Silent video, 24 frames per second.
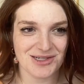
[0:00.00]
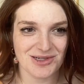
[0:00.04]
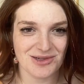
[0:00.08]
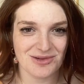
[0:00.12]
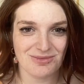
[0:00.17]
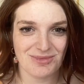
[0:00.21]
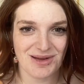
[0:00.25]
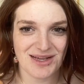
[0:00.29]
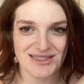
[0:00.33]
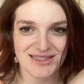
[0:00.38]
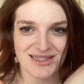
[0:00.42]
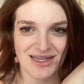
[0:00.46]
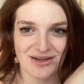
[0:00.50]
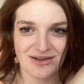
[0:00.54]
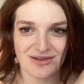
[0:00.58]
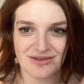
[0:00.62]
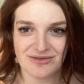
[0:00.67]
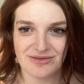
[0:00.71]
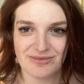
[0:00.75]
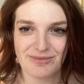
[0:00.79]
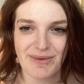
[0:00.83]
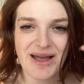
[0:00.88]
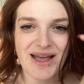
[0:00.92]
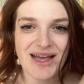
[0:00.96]

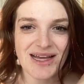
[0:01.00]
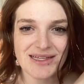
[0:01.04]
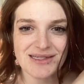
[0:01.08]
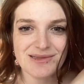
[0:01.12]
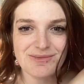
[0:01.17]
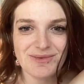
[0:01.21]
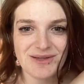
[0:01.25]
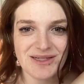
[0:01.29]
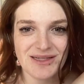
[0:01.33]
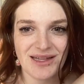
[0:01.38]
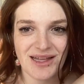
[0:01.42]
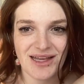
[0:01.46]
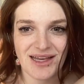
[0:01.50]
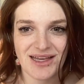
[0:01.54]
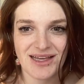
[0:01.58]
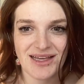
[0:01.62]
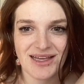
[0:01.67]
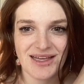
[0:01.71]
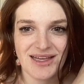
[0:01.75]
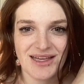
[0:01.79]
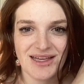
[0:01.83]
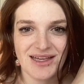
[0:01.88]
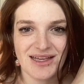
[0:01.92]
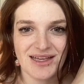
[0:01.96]
myself. My husband like
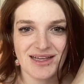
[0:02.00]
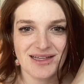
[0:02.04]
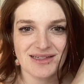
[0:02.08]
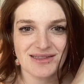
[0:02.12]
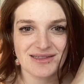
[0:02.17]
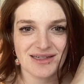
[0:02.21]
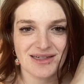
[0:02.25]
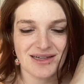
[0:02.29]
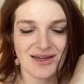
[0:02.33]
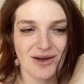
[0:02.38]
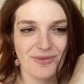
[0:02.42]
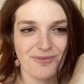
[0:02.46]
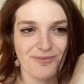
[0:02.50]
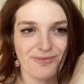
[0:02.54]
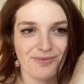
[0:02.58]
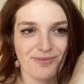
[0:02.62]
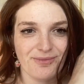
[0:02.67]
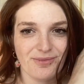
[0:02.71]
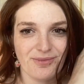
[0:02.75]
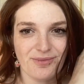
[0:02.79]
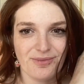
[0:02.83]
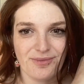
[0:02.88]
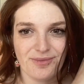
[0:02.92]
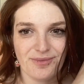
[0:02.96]
is like a
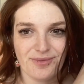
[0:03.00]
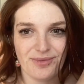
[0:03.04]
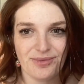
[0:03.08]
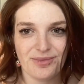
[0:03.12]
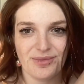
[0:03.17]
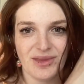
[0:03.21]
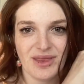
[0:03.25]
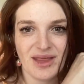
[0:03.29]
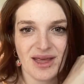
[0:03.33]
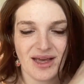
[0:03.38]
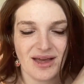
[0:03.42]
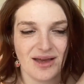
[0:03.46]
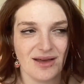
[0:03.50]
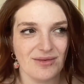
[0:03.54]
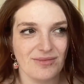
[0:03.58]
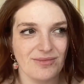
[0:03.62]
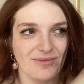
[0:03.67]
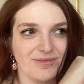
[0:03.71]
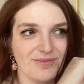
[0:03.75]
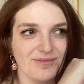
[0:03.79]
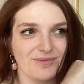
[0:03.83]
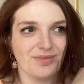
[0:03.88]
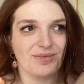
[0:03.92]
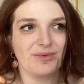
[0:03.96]

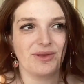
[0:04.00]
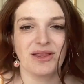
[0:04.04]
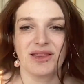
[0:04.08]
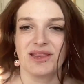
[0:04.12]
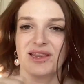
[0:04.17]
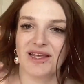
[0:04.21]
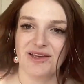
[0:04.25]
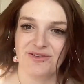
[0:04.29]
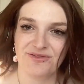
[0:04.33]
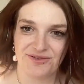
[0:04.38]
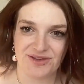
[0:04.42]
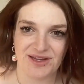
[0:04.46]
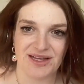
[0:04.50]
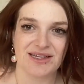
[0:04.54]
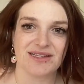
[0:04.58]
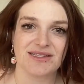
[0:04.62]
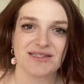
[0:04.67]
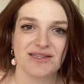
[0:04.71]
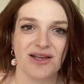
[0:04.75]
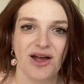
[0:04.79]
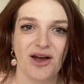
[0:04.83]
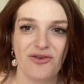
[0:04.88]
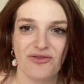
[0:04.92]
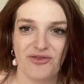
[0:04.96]
lifting
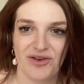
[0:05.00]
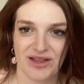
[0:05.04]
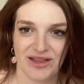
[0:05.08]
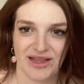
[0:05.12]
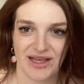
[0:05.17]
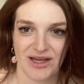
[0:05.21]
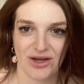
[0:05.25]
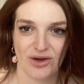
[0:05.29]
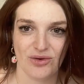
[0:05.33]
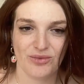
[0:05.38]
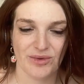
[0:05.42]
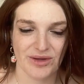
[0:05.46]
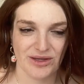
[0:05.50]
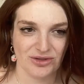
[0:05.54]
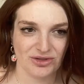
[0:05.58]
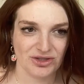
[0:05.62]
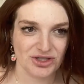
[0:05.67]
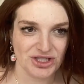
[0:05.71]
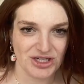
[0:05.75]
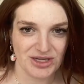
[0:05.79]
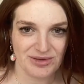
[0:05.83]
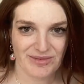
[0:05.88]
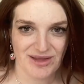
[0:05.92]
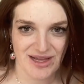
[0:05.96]
stuff at like a real
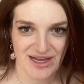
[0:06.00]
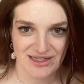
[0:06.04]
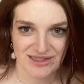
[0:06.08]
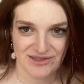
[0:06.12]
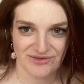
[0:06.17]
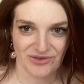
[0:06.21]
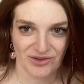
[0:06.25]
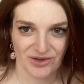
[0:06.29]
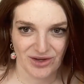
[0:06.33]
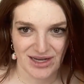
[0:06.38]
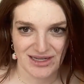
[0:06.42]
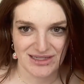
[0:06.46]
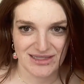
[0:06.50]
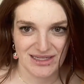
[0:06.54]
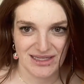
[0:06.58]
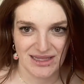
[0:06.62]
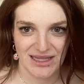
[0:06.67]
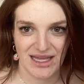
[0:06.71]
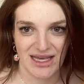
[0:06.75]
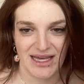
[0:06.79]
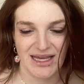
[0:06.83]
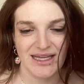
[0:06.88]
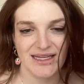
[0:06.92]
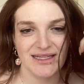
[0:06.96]
gym that has fluorescent
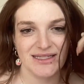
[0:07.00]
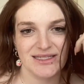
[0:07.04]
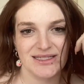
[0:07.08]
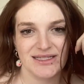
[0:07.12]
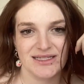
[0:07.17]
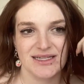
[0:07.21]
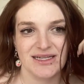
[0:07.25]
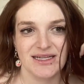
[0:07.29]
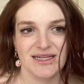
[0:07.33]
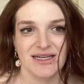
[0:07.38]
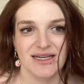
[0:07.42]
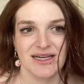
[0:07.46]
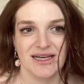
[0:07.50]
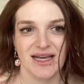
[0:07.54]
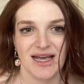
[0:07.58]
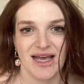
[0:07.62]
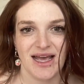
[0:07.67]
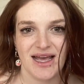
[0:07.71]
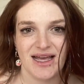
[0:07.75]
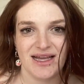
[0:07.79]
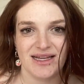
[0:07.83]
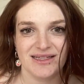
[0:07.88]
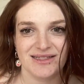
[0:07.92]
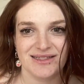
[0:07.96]
lights.
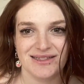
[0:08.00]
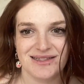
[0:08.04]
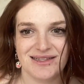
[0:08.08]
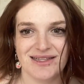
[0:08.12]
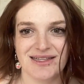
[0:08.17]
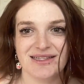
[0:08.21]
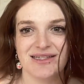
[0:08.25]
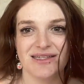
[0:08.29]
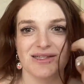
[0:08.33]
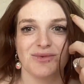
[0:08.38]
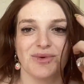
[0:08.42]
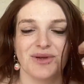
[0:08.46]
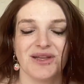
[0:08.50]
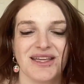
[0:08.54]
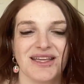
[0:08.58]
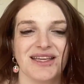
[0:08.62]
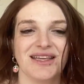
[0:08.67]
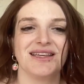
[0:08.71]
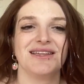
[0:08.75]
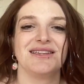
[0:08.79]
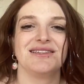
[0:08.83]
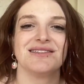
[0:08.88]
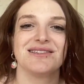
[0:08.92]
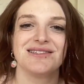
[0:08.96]
And this is what
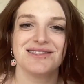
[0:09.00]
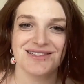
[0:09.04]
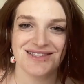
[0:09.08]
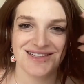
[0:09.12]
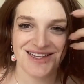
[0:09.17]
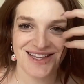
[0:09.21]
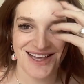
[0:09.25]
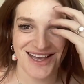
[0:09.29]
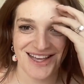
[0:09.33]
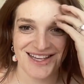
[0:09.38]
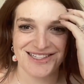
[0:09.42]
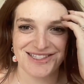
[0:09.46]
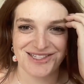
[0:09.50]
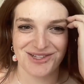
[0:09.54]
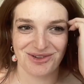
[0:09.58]
he's